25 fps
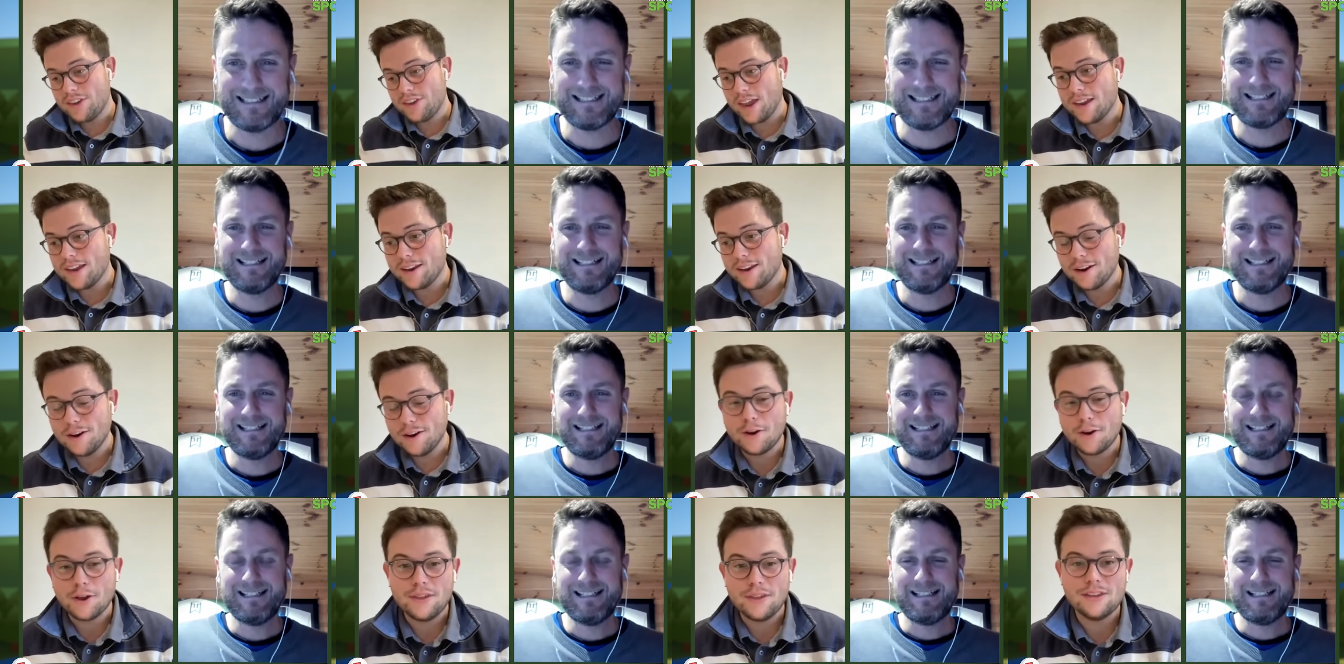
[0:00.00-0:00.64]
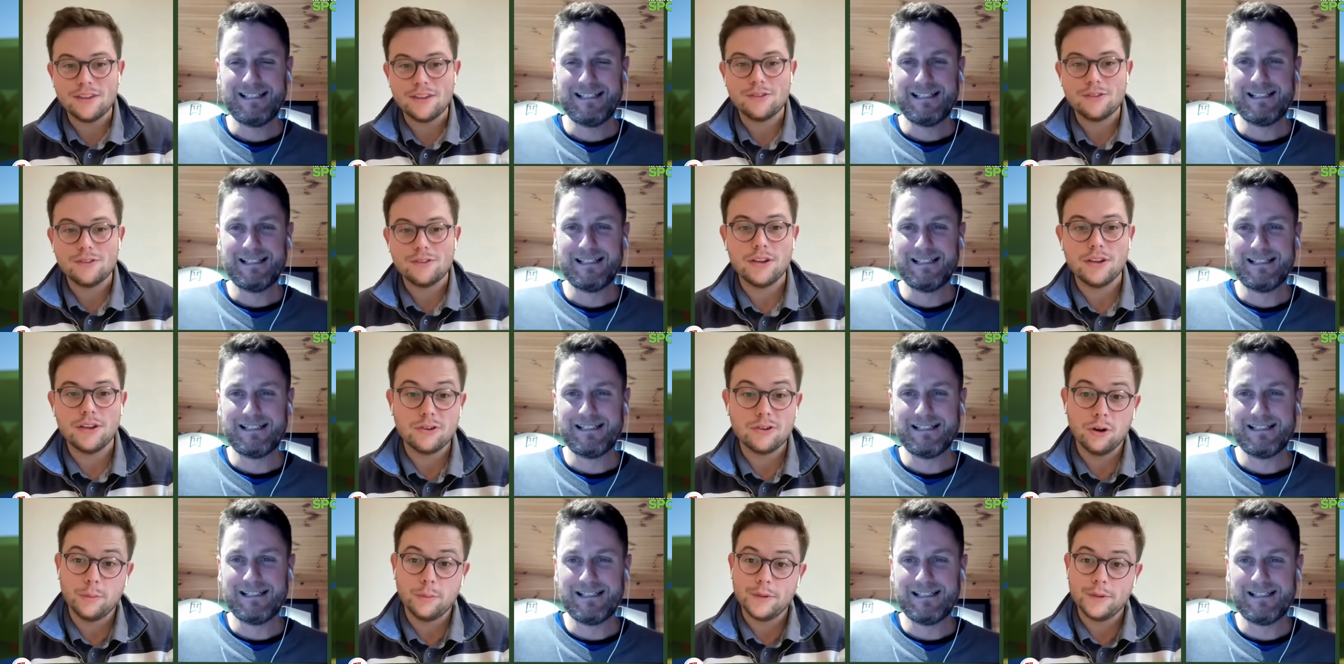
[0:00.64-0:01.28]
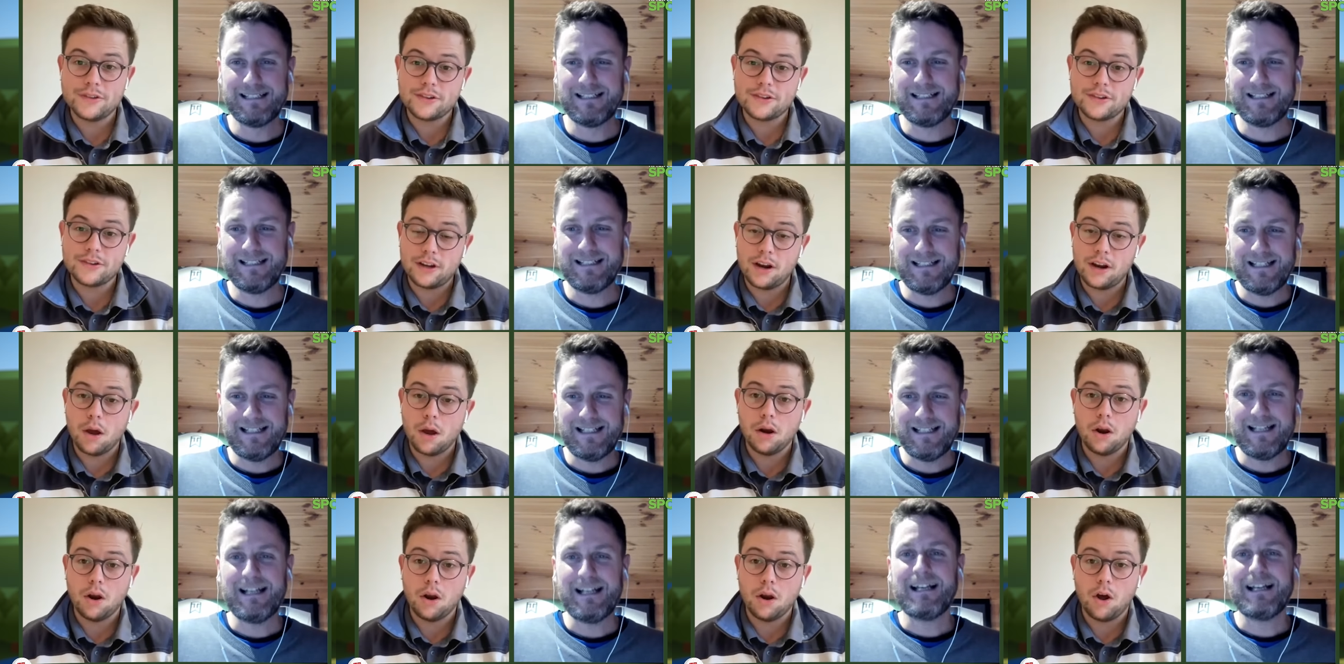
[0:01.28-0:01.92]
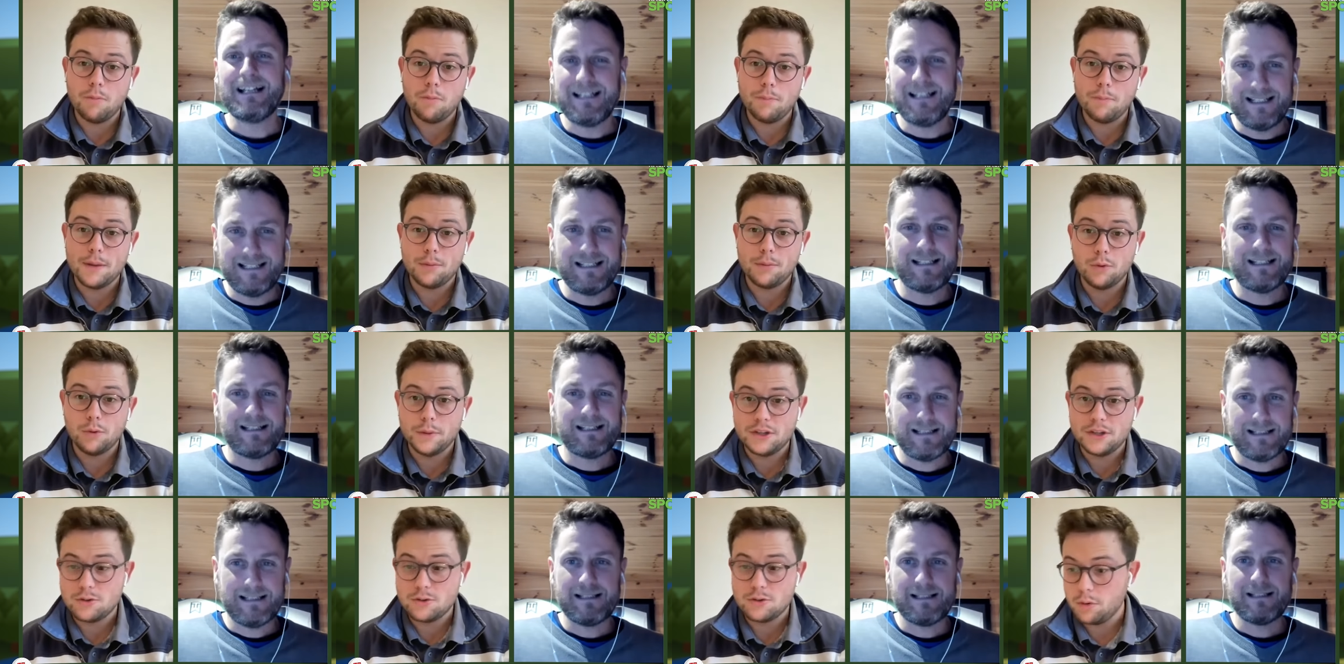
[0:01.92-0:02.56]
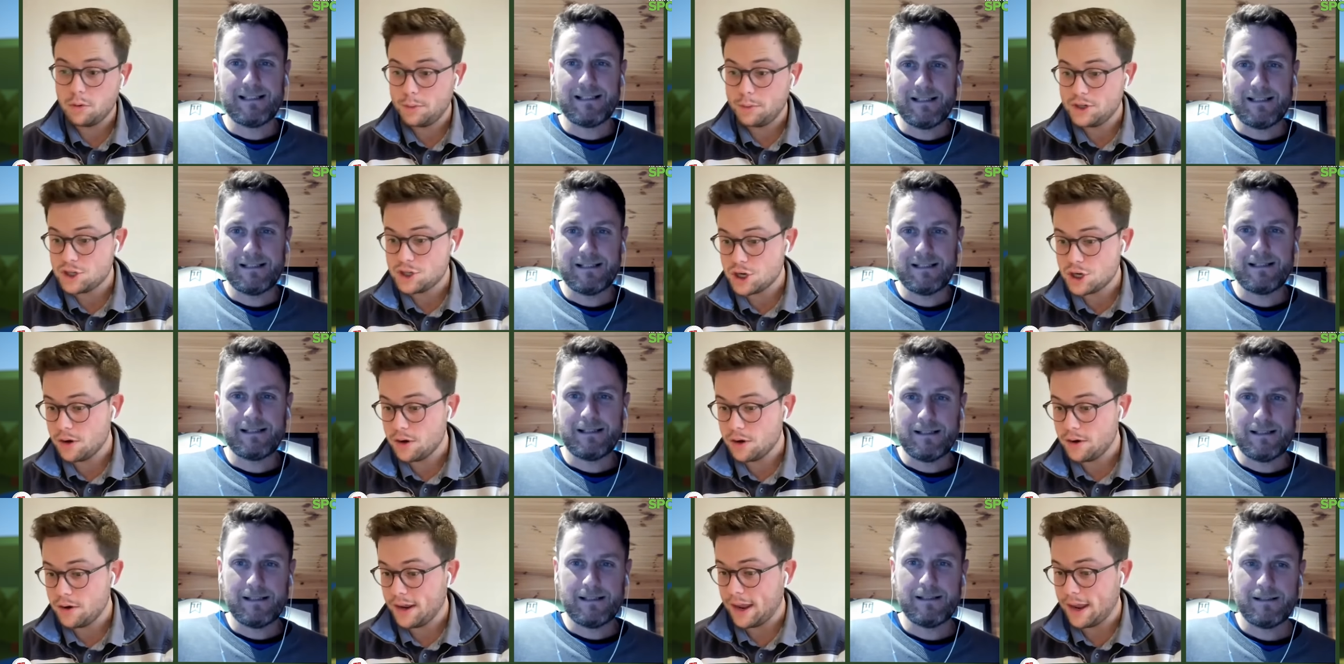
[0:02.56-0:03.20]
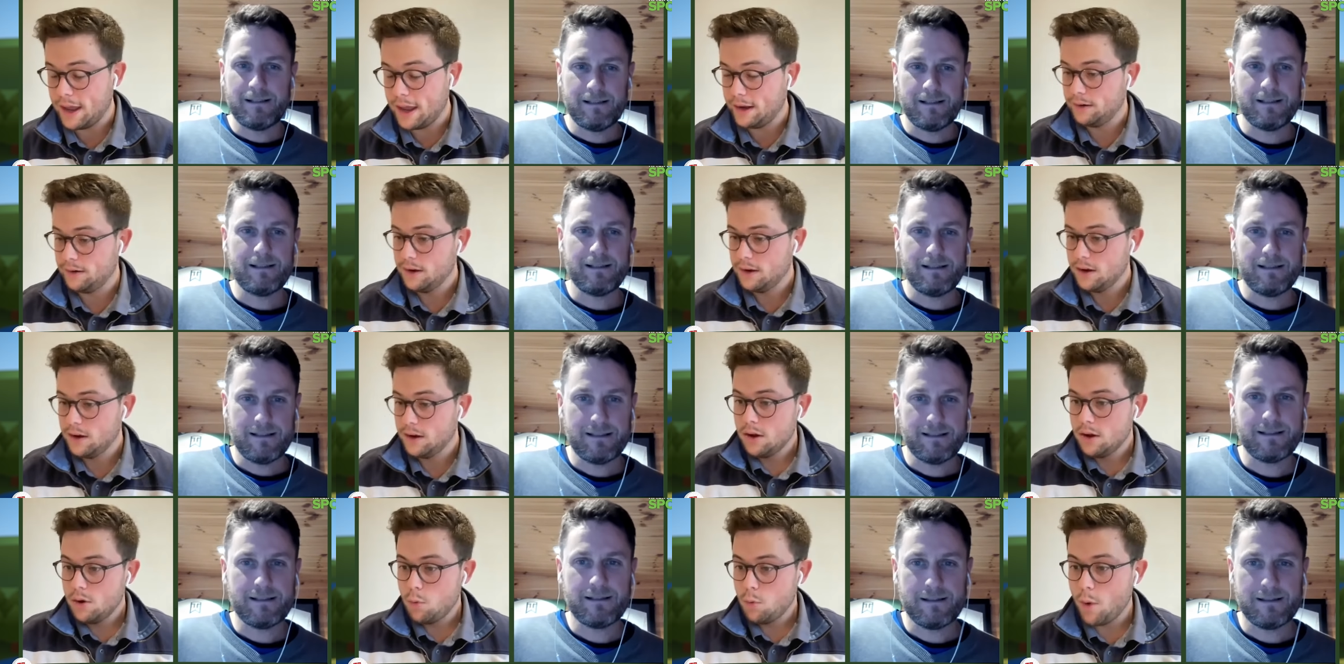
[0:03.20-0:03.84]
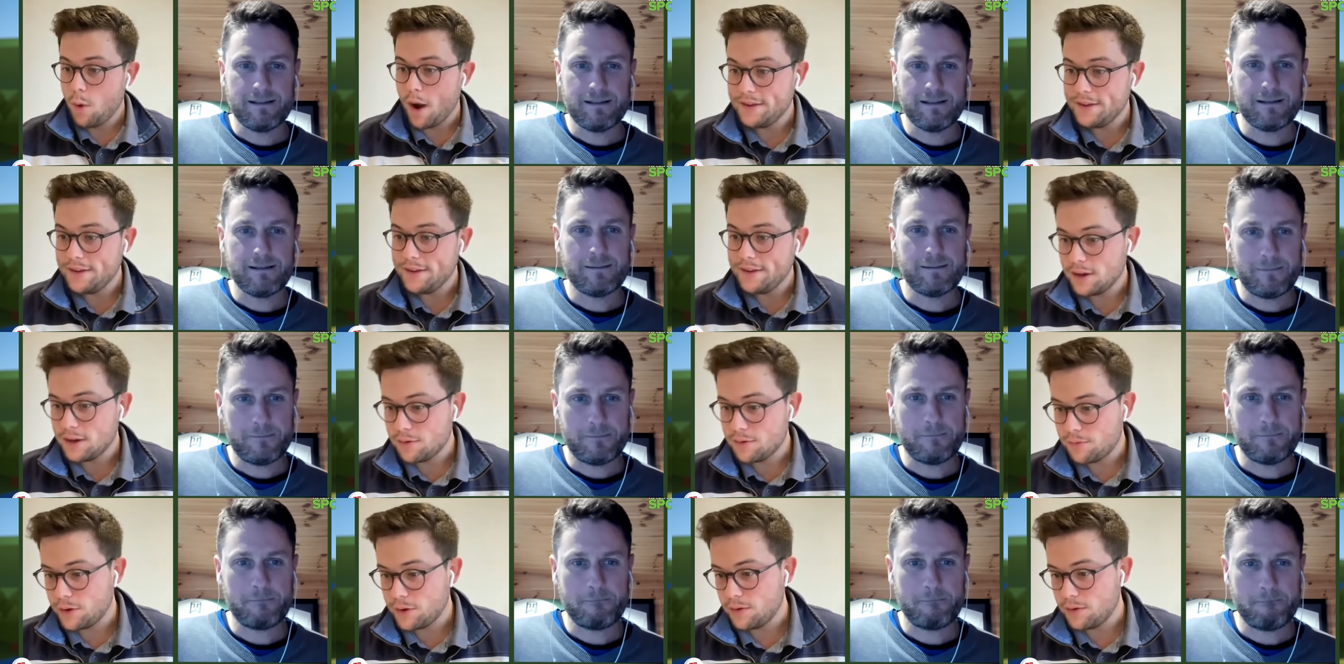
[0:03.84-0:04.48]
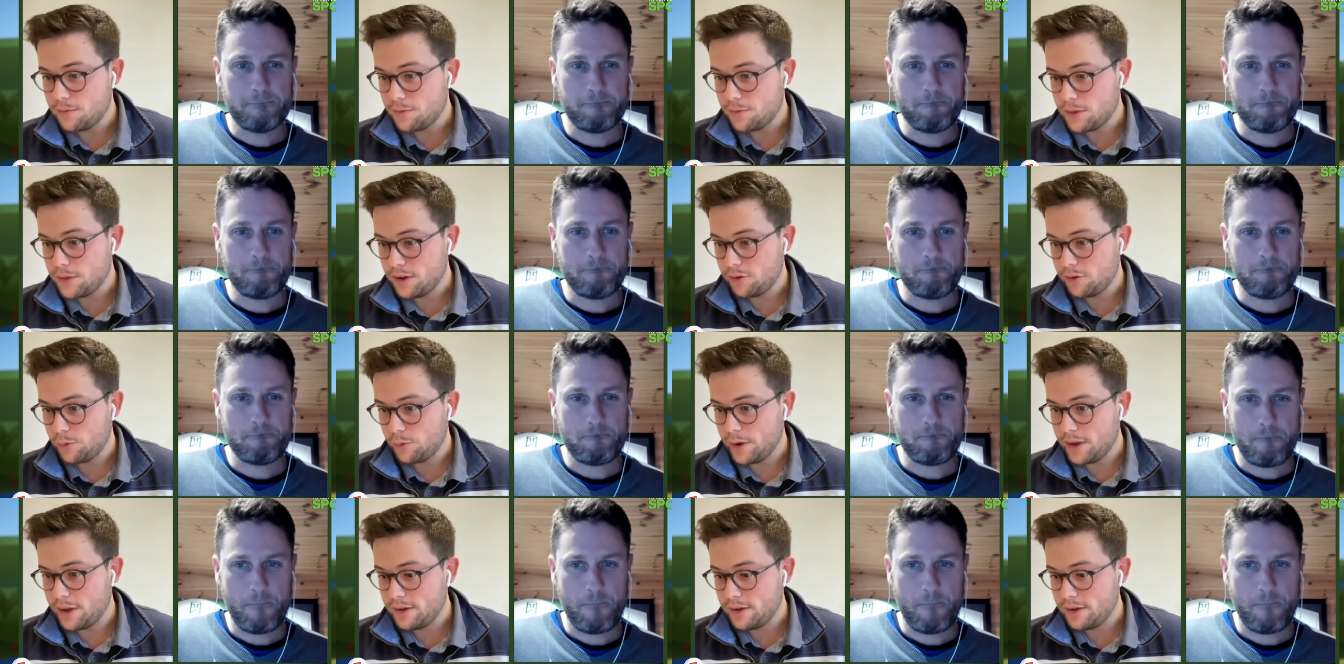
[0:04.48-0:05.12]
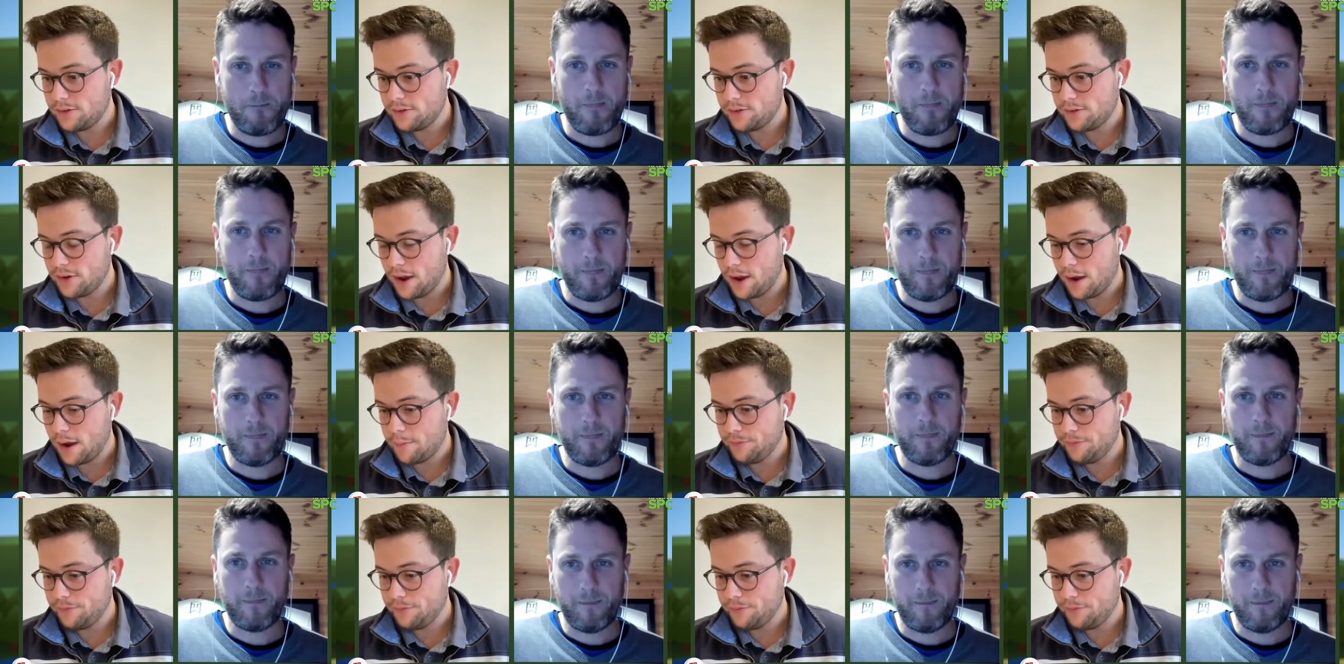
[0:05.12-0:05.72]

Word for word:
Speaker 1: Should we take a look at this week's tournaments? Because I know a lot of people will be will be tuning in, waiting for, for this week's